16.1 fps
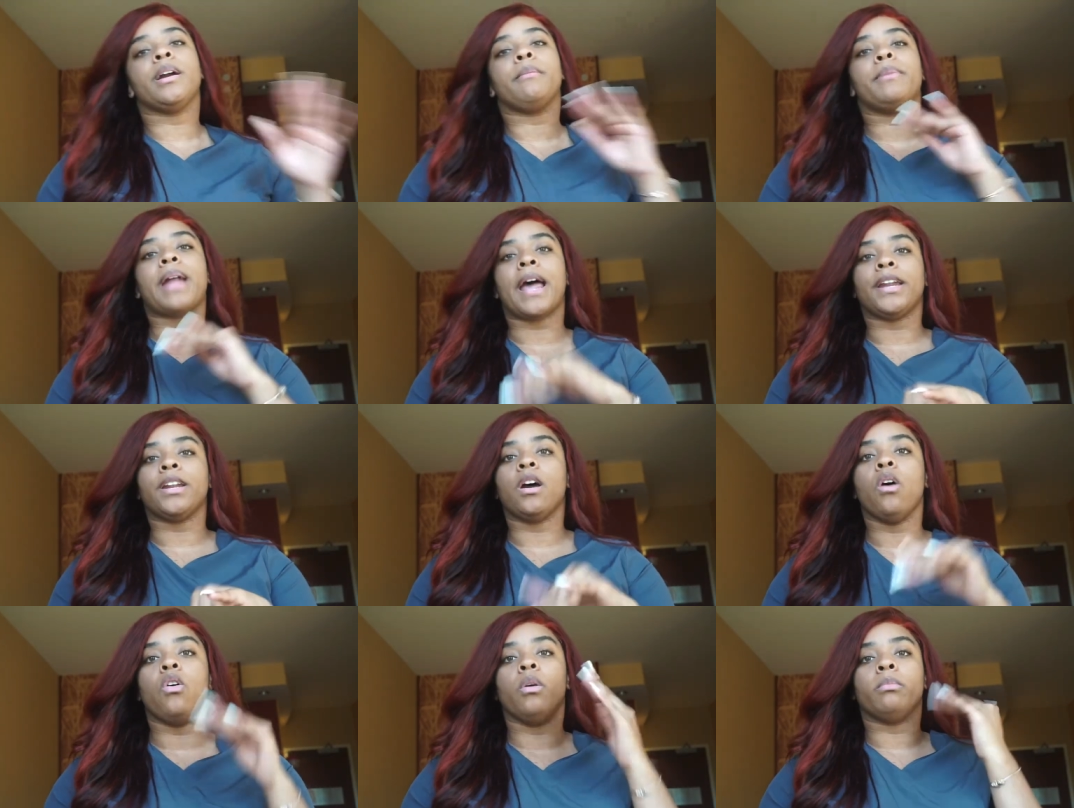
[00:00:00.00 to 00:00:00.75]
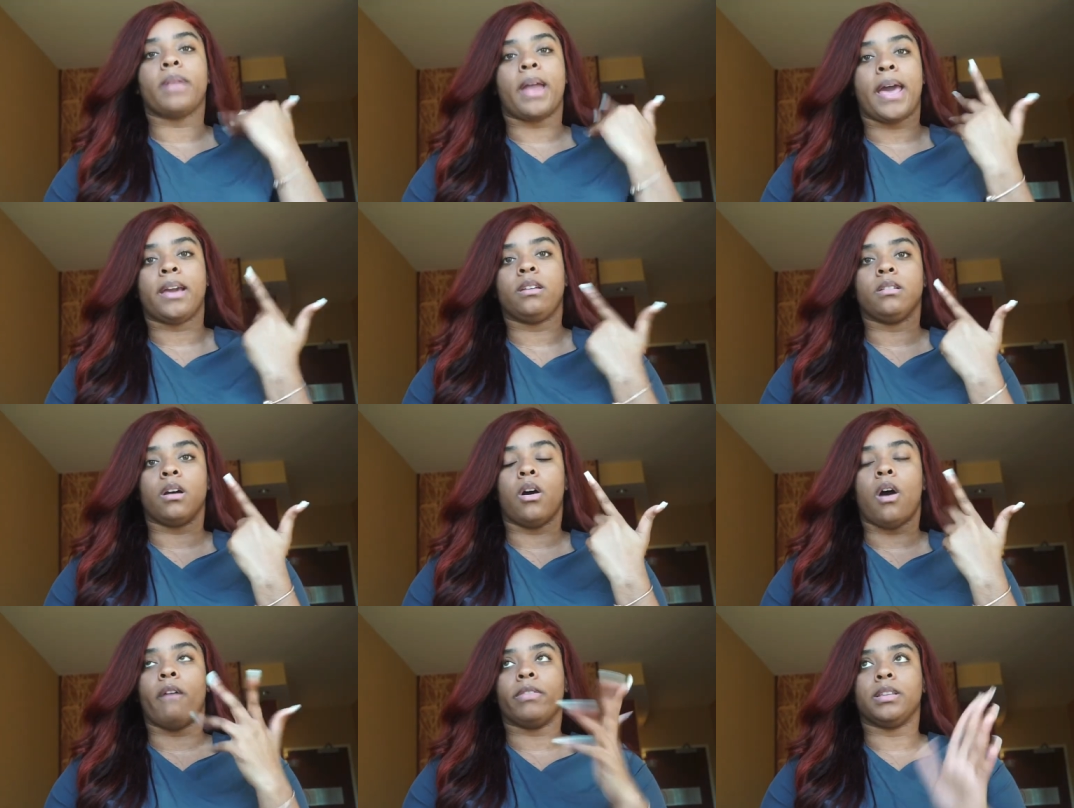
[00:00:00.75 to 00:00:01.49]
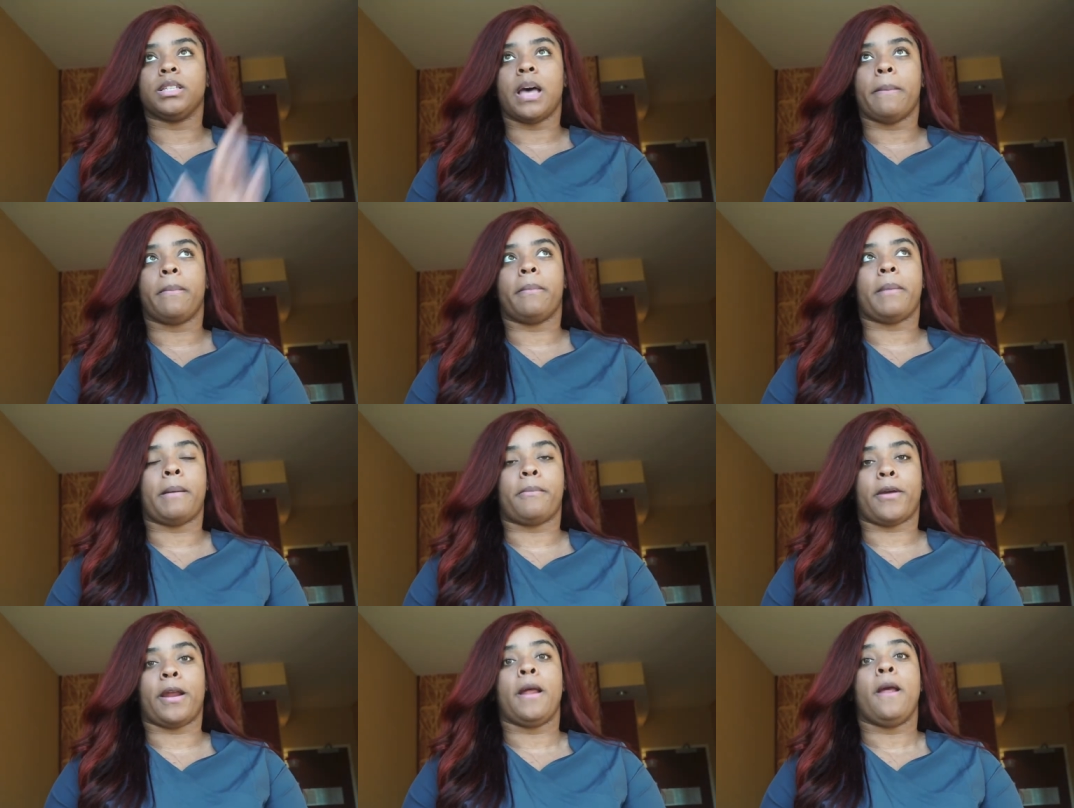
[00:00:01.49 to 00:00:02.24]
but I know them like, off the top of my
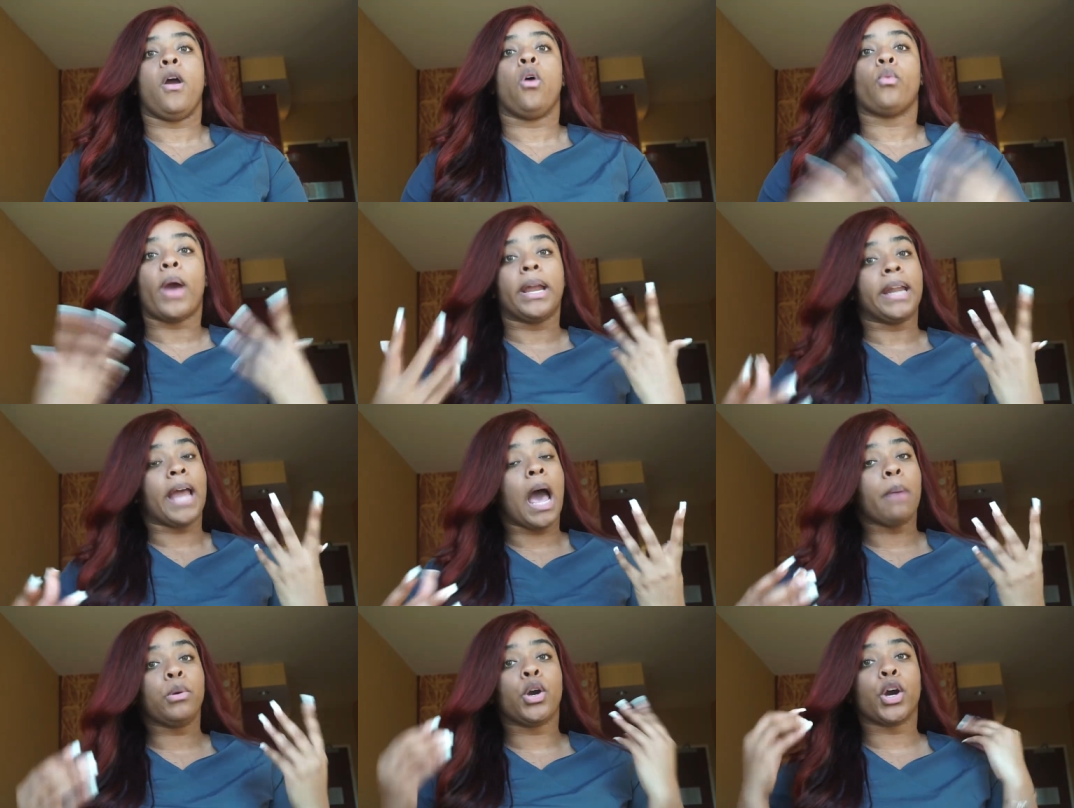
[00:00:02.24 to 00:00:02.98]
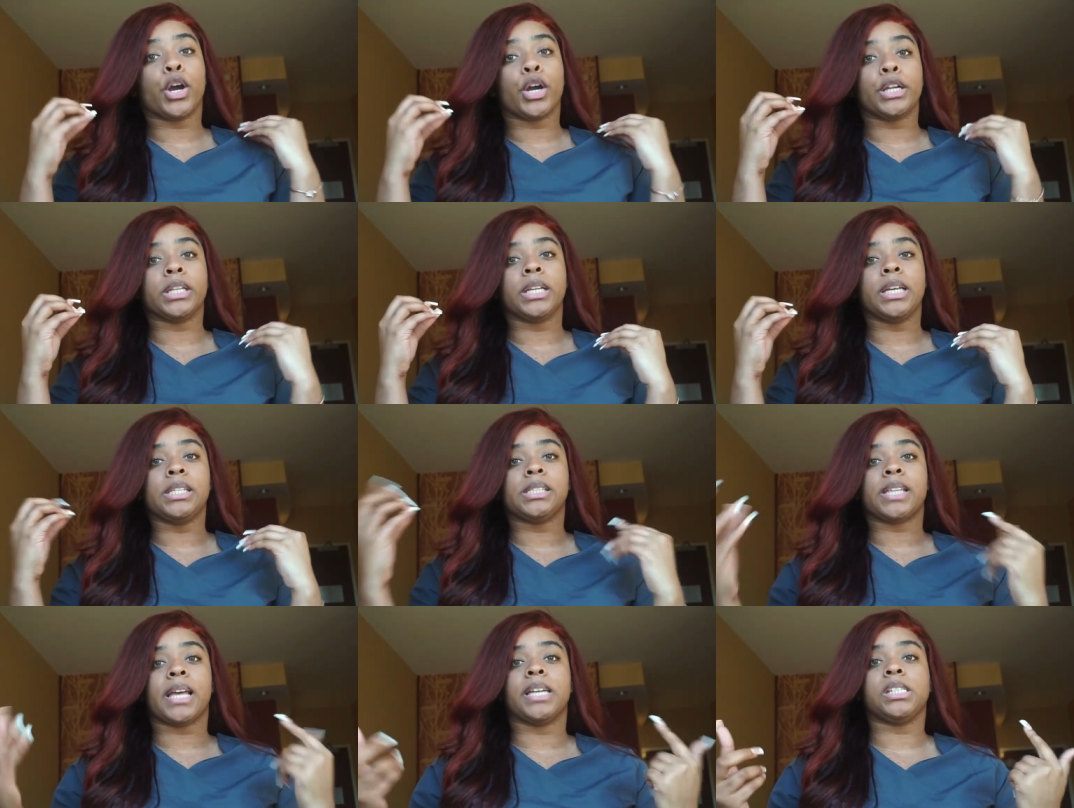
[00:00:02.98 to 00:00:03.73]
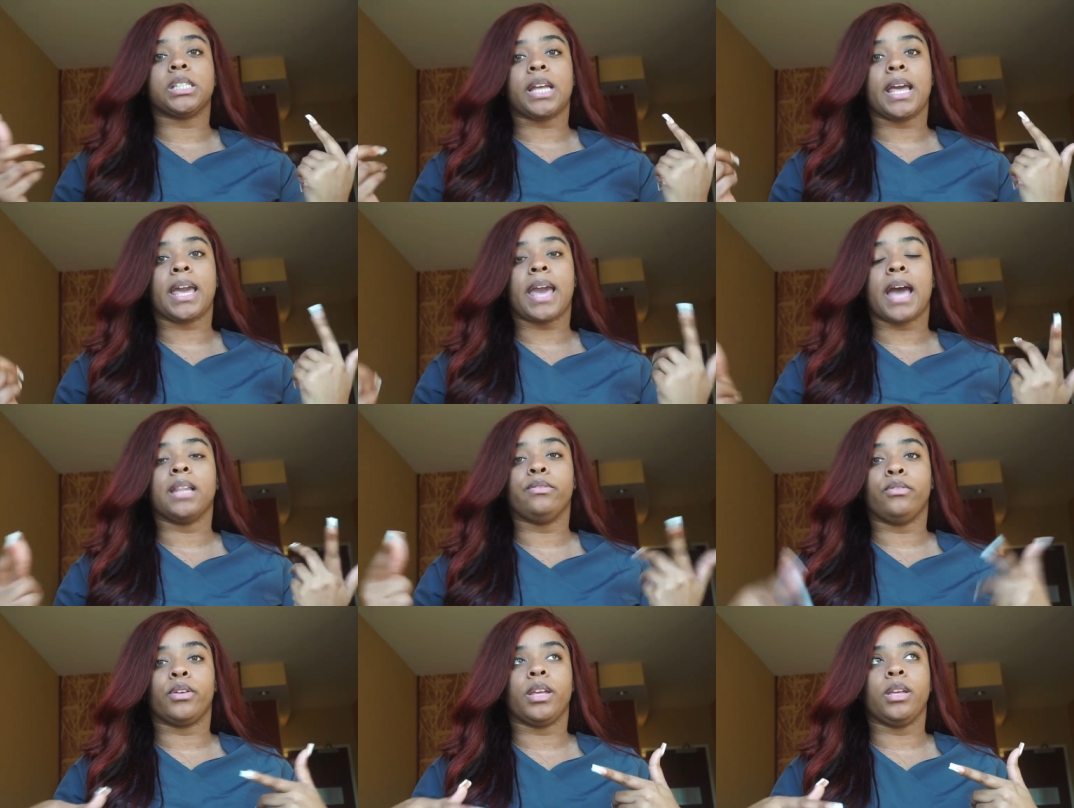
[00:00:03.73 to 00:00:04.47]
brain. Right now, I'm currently stationed in
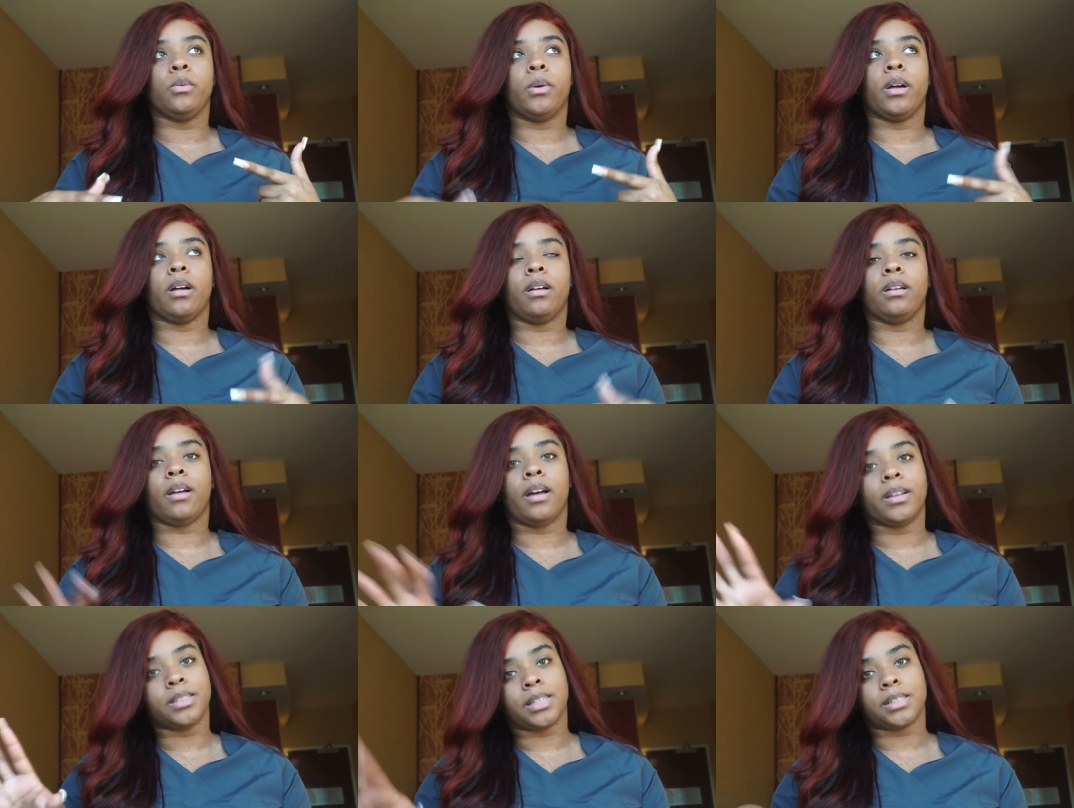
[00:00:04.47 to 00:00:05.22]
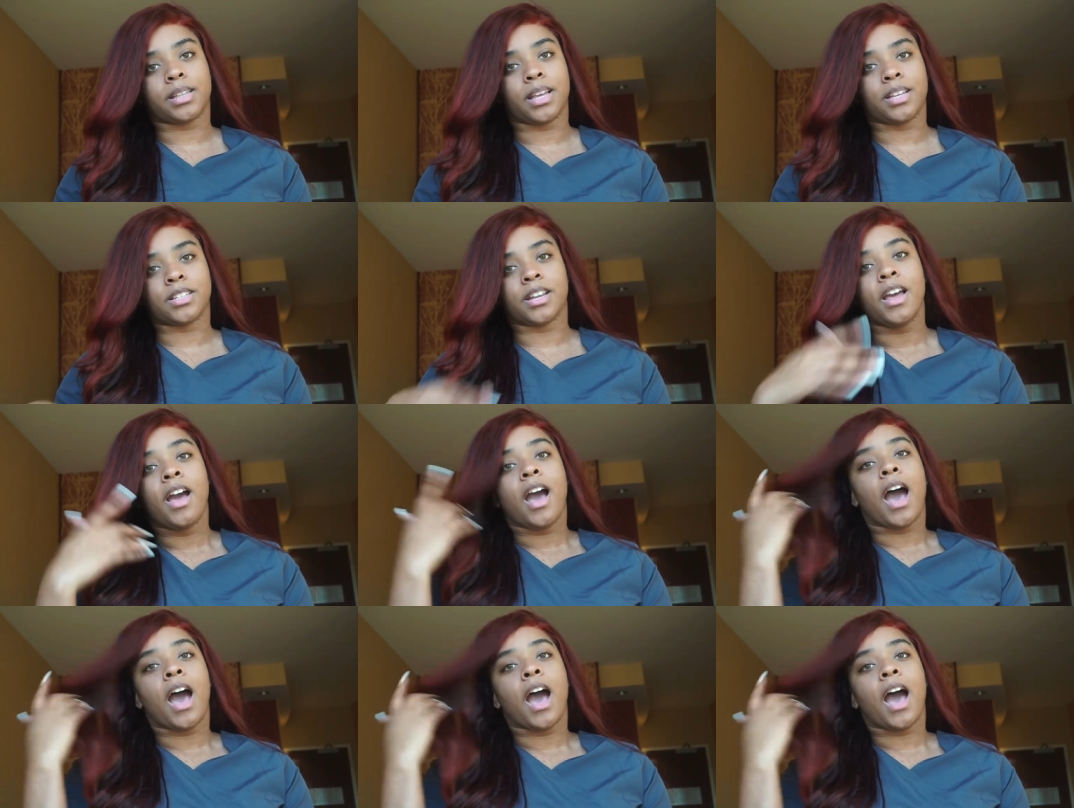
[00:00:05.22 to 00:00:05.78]
California. Well, I said stationed.